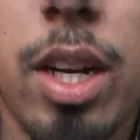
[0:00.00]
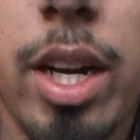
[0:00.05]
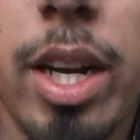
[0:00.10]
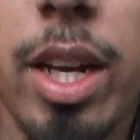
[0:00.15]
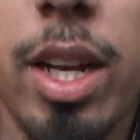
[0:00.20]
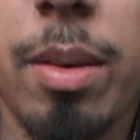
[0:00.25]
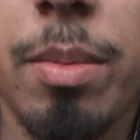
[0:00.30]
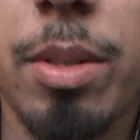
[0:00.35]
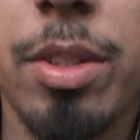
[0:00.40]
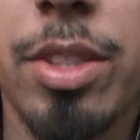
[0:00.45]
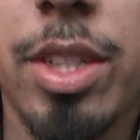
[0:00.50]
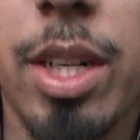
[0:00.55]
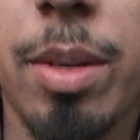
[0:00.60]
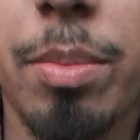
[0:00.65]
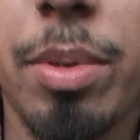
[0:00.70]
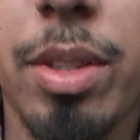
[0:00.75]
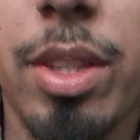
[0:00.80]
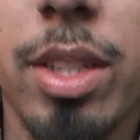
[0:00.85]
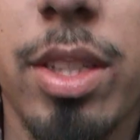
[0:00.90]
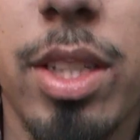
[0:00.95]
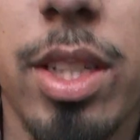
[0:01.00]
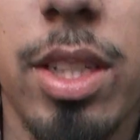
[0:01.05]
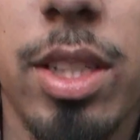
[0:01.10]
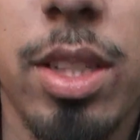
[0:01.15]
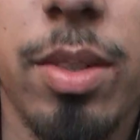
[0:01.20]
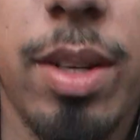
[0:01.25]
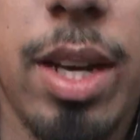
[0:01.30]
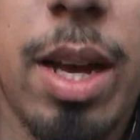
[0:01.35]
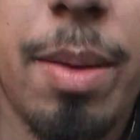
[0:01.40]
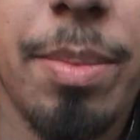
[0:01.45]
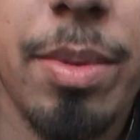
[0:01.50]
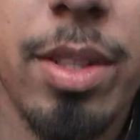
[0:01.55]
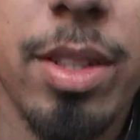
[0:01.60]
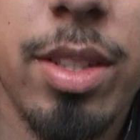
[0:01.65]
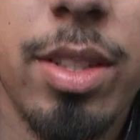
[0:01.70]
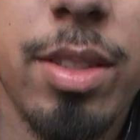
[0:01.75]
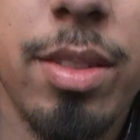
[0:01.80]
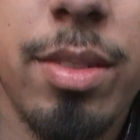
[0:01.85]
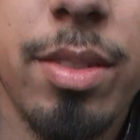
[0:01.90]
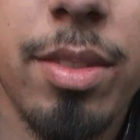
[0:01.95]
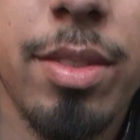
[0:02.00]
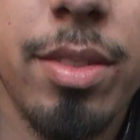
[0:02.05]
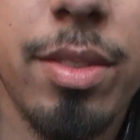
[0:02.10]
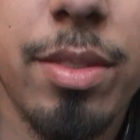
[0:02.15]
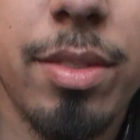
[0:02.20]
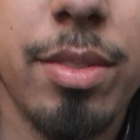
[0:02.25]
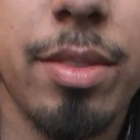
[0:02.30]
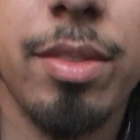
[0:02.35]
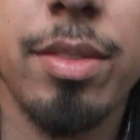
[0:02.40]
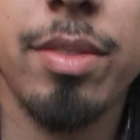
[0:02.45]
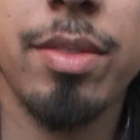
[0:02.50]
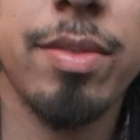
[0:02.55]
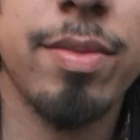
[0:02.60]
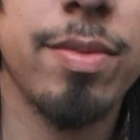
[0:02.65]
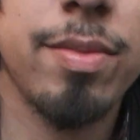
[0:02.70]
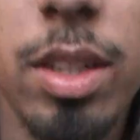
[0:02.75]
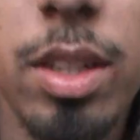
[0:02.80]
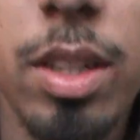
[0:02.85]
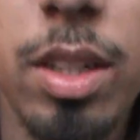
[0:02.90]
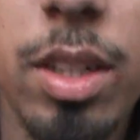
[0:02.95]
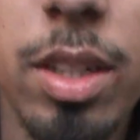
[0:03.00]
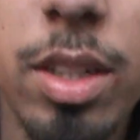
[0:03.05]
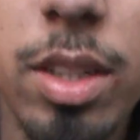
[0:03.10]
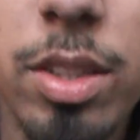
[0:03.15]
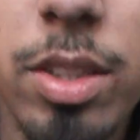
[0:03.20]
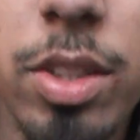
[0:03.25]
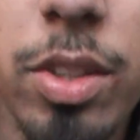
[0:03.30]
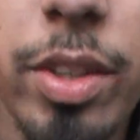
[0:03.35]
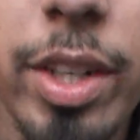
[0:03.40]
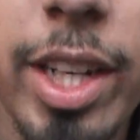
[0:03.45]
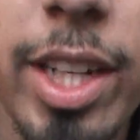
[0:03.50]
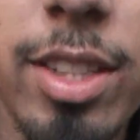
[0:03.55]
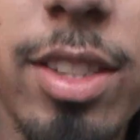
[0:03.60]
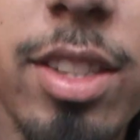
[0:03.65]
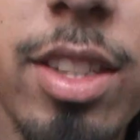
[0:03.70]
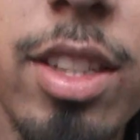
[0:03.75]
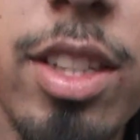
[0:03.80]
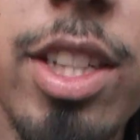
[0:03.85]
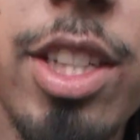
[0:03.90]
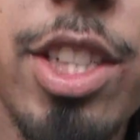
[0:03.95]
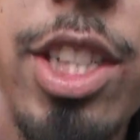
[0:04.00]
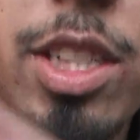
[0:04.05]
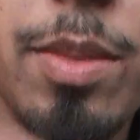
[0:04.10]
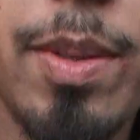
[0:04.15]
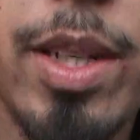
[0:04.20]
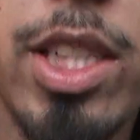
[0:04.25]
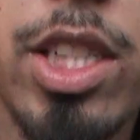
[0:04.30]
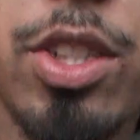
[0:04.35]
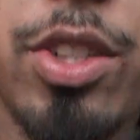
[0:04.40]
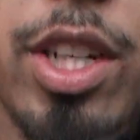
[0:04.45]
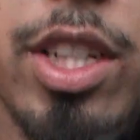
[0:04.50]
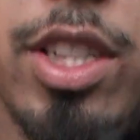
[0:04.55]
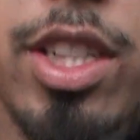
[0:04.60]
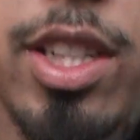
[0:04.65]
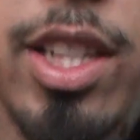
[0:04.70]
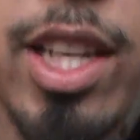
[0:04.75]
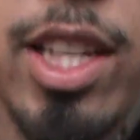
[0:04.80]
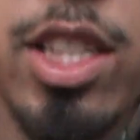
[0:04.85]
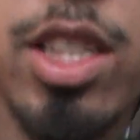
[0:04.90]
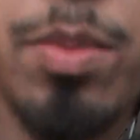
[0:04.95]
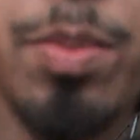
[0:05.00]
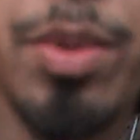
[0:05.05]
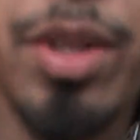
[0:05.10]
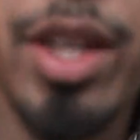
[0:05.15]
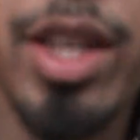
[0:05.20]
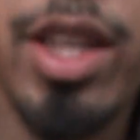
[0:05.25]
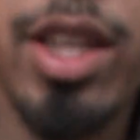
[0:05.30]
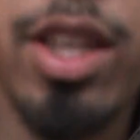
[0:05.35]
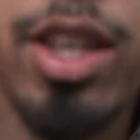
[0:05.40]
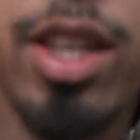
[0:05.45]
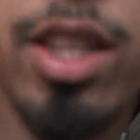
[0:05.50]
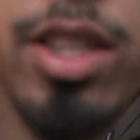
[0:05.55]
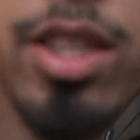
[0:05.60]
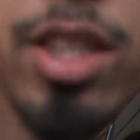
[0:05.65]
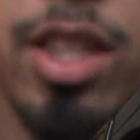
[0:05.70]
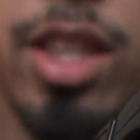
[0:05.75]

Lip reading: Alright, I'm going to try and put this in and see what happens. So instantly, just by stretching that spring, you can